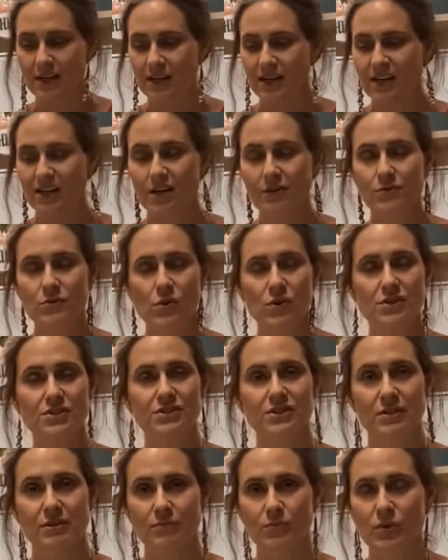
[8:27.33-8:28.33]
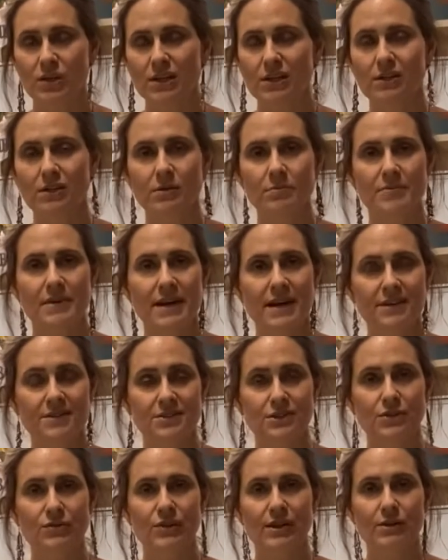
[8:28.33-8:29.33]
Of course, working on a mat
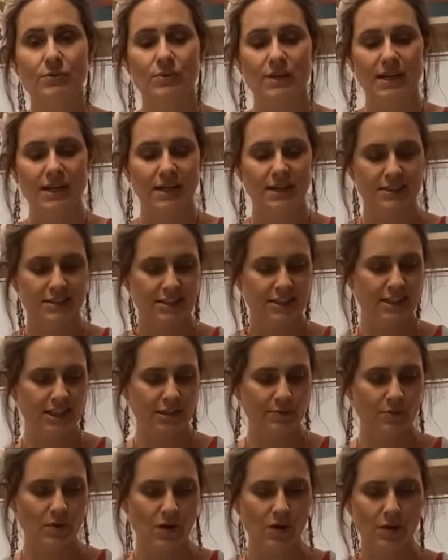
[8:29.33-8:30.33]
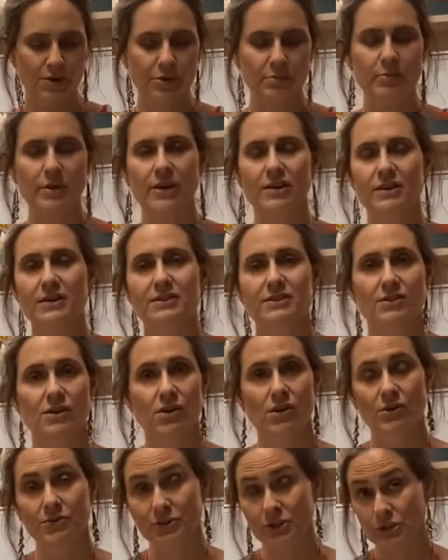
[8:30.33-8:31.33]
is a great way to keep all the marks and
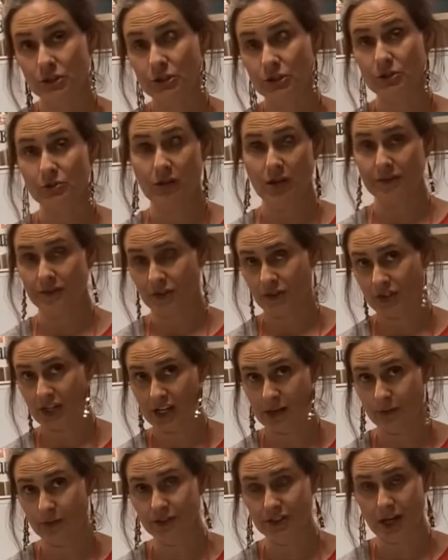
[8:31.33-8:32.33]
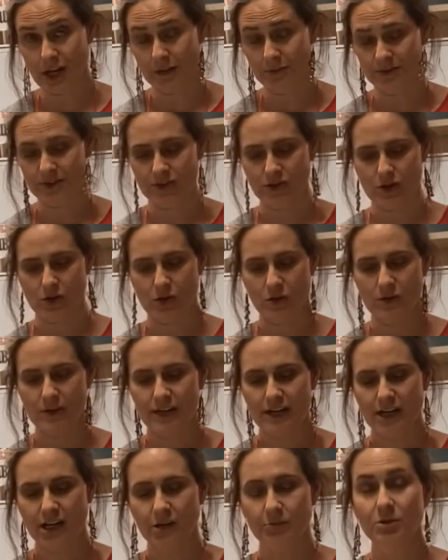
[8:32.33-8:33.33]
all the glue off your tabletop. So
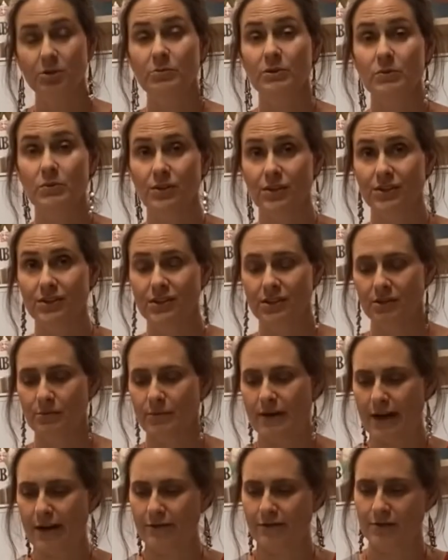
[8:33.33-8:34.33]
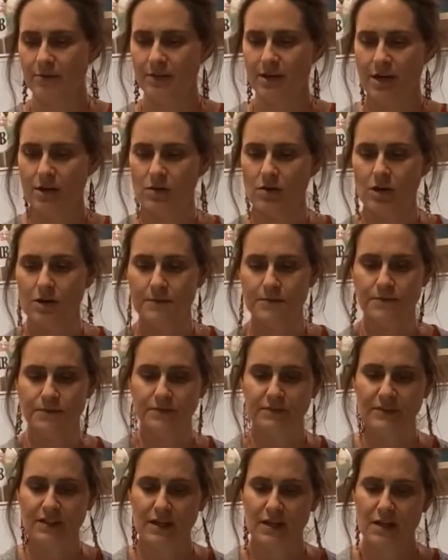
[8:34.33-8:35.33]
I'm going to be working on a mat from now on.
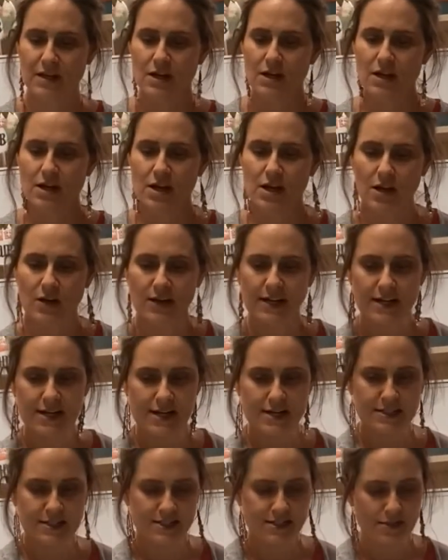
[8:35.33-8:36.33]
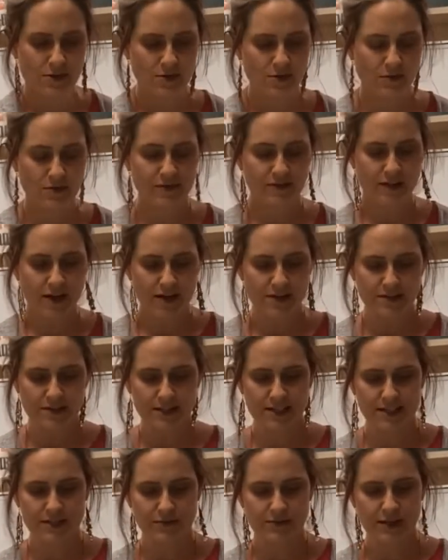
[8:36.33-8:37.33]
All right, guys, so we've got
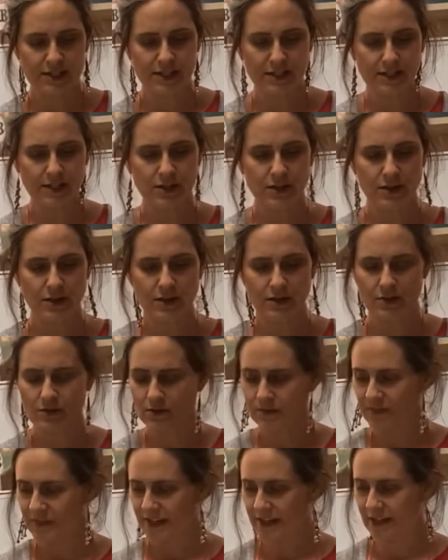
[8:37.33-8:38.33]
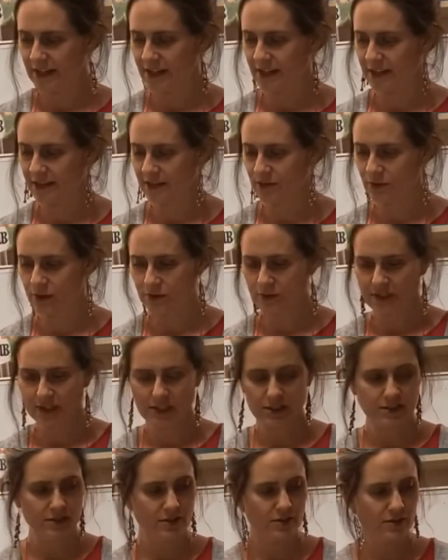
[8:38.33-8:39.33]
these ready to go. And what we're
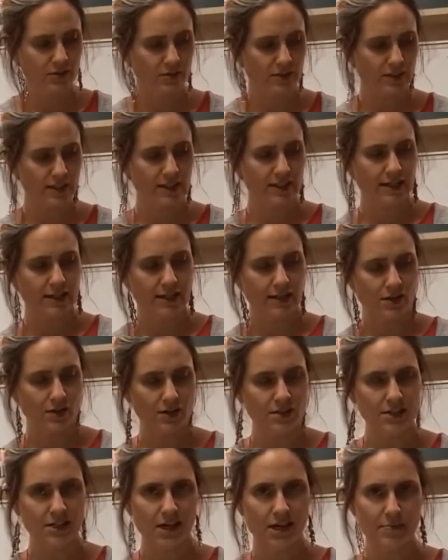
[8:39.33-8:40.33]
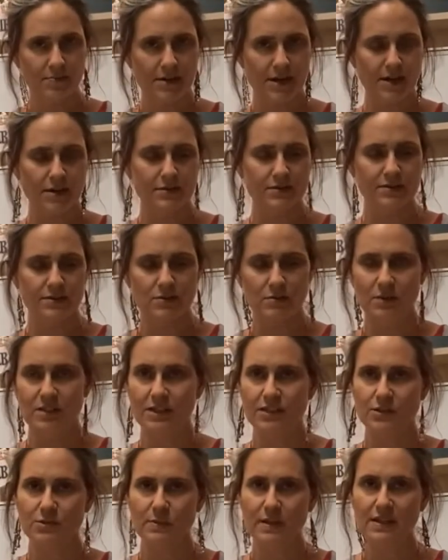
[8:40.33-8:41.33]
going to do is we're going to get our tape out. So I'm going to
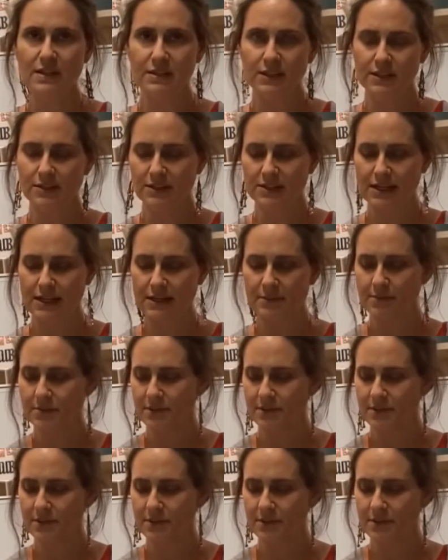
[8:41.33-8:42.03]
use my clear tape.